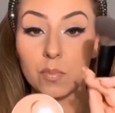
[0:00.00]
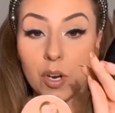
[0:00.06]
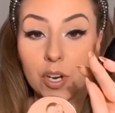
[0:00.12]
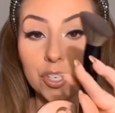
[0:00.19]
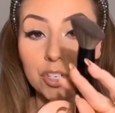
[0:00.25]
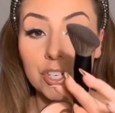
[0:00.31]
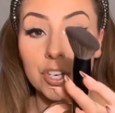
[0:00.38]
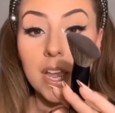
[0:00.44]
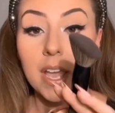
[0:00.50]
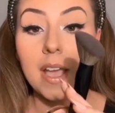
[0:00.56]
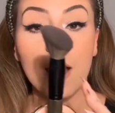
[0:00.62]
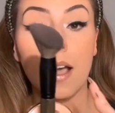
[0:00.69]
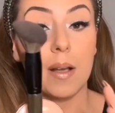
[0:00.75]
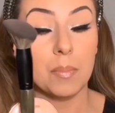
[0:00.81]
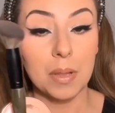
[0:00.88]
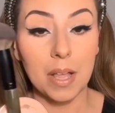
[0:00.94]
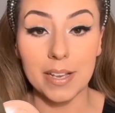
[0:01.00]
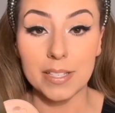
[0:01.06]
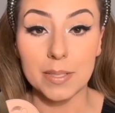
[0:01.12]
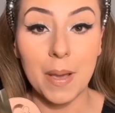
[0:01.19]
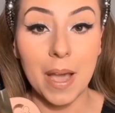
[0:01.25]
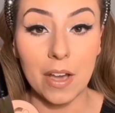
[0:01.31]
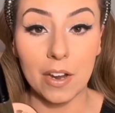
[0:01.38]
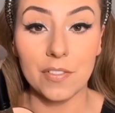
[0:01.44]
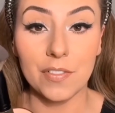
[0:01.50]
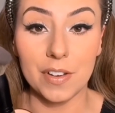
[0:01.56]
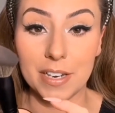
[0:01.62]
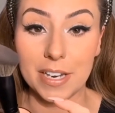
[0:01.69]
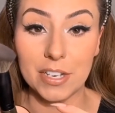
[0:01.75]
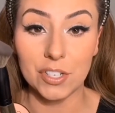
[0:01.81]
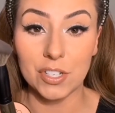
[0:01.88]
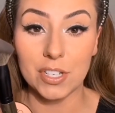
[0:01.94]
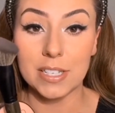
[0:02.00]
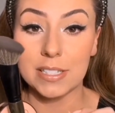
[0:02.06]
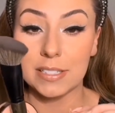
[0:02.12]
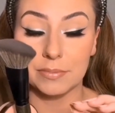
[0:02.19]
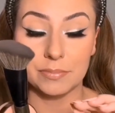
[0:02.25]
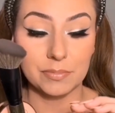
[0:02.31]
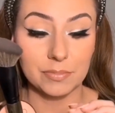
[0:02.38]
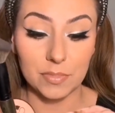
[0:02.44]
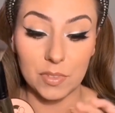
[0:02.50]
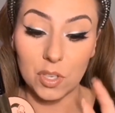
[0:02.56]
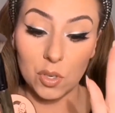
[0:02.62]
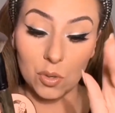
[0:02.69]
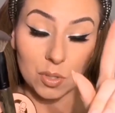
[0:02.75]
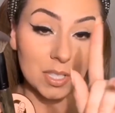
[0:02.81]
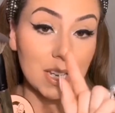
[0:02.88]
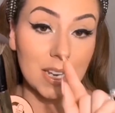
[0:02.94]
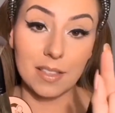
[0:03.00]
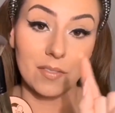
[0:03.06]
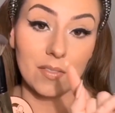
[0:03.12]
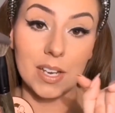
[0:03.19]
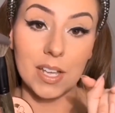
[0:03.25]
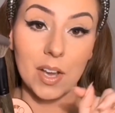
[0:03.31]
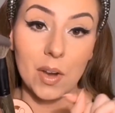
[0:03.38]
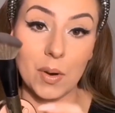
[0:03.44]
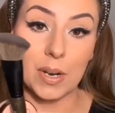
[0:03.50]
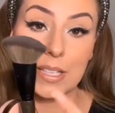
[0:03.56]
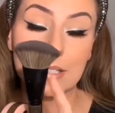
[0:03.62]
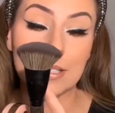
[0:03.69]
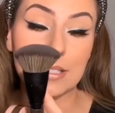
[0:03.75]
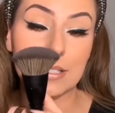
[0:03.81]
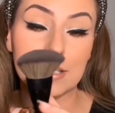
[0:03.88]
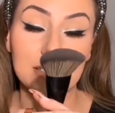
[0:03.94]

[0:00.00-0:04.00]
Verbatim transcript: brush applies powder foundation you'll see in the video. It's